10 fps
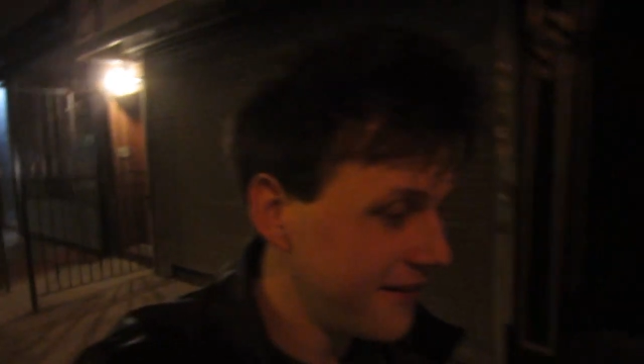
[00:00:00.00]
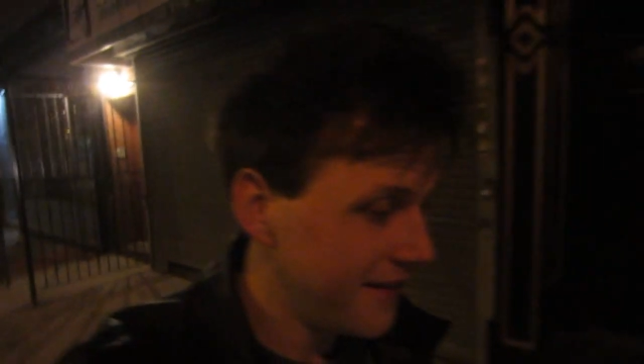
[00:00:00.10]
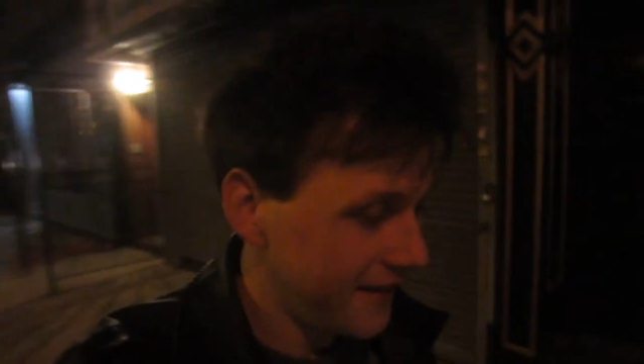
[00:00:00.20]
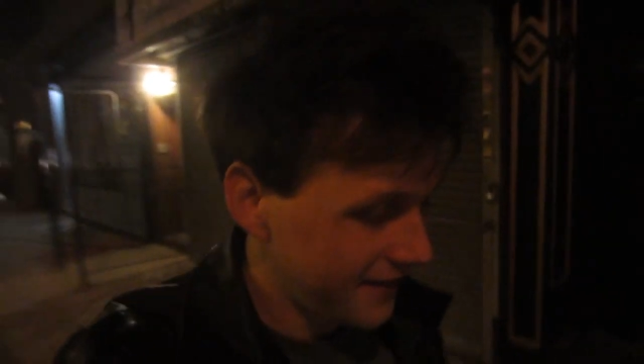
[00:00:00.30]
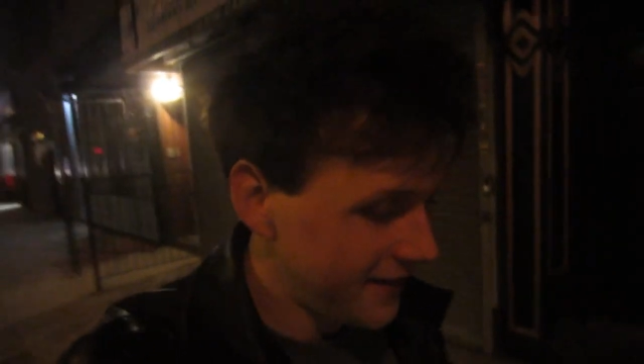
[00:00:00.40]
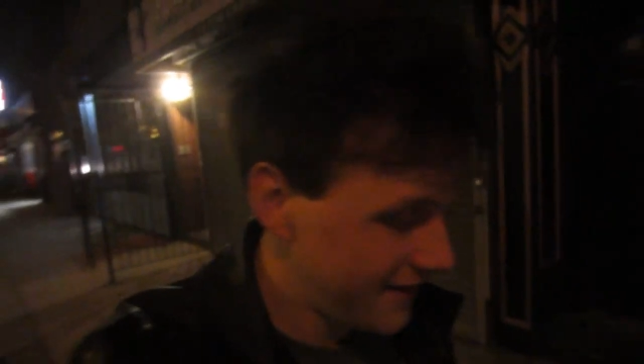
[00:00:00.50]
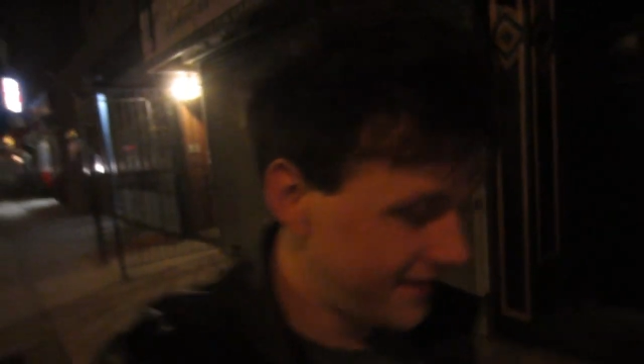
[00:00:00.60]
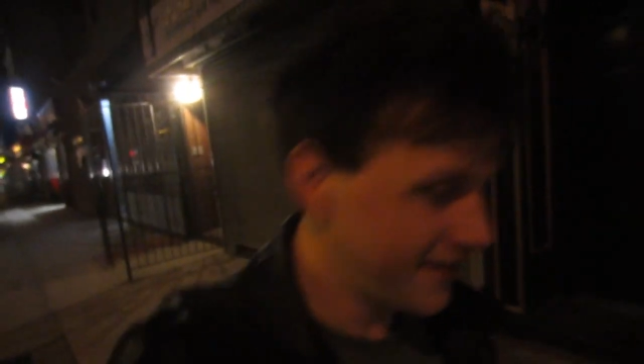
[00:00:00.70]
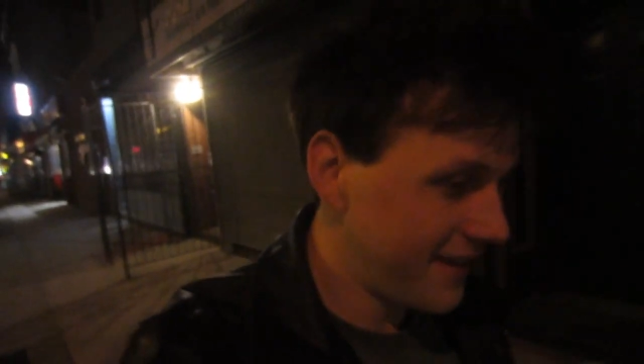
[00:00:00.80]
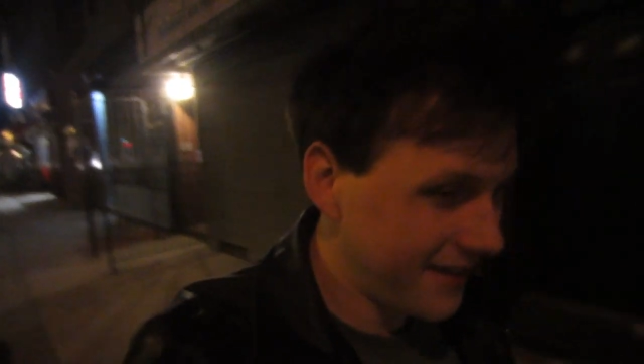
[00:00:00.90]
One for
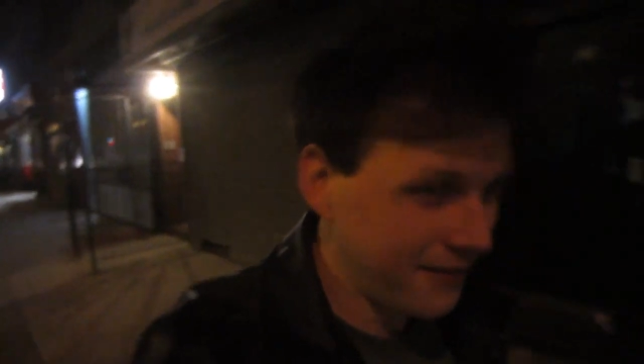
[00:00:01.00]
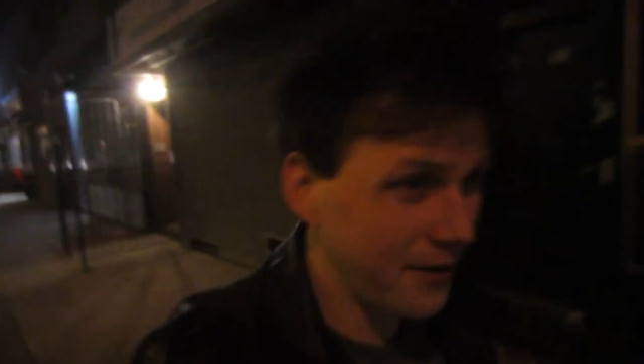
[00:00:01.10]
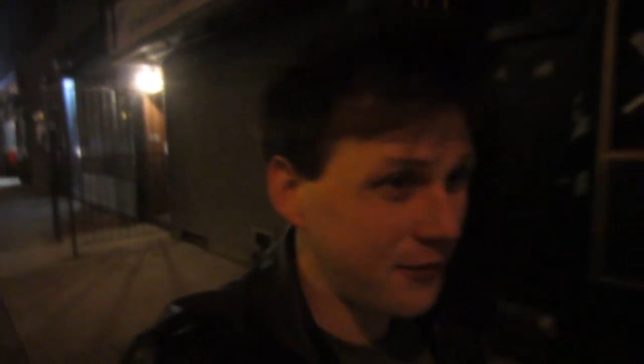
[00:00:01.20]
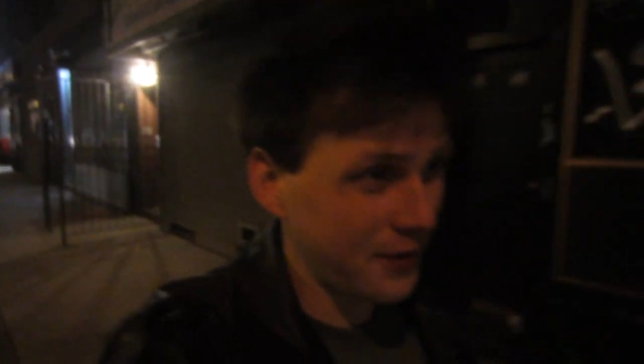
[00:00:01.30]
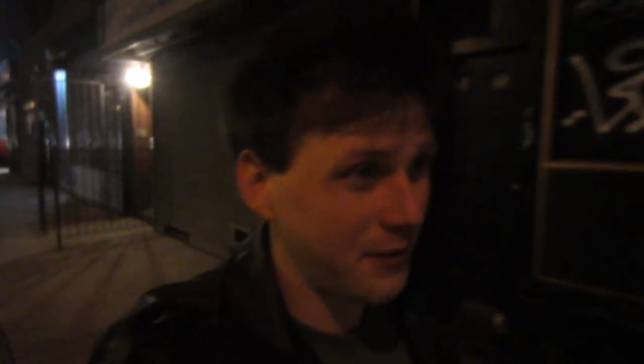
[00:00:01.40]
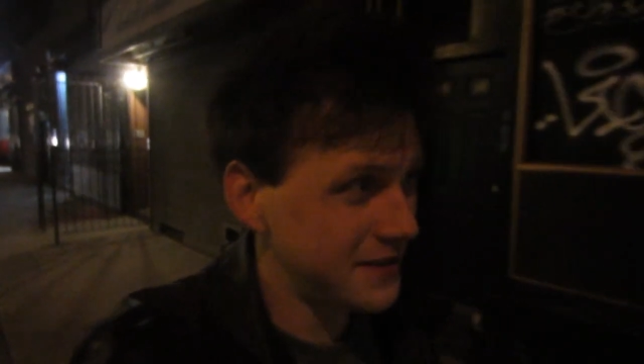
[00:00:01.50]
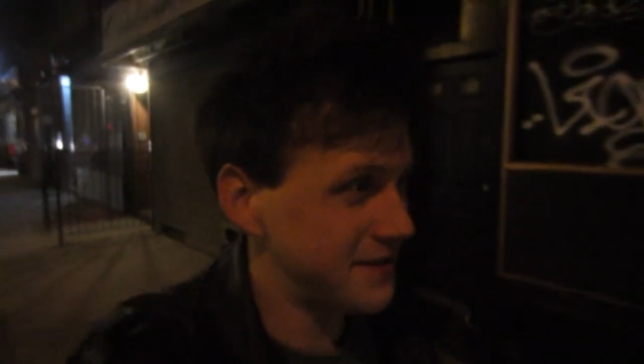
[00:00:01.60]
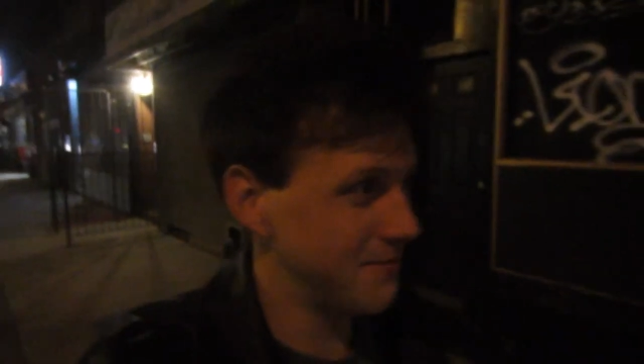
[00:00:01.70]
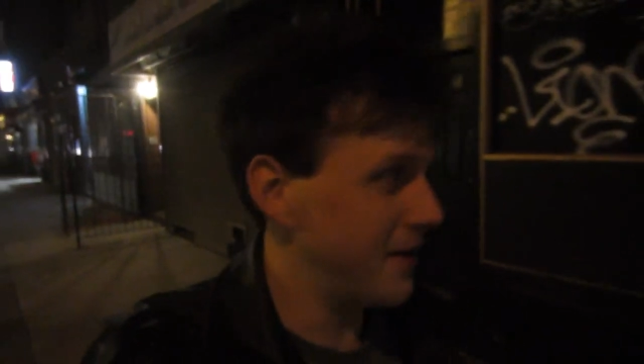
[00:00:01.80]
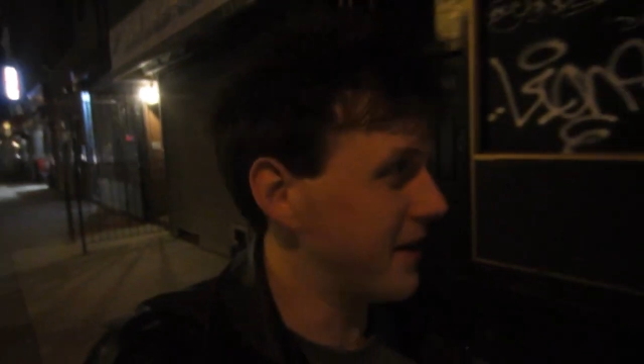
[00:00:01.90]
question mark? One for
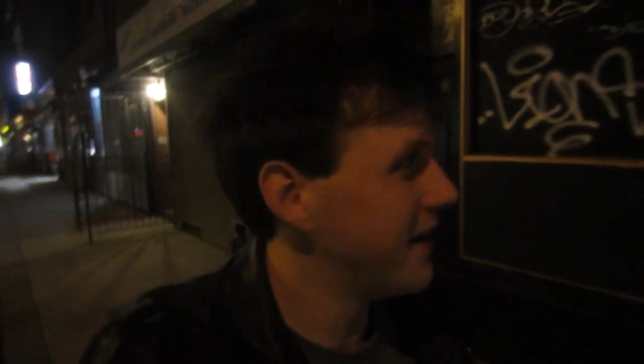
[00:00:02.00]
question mark.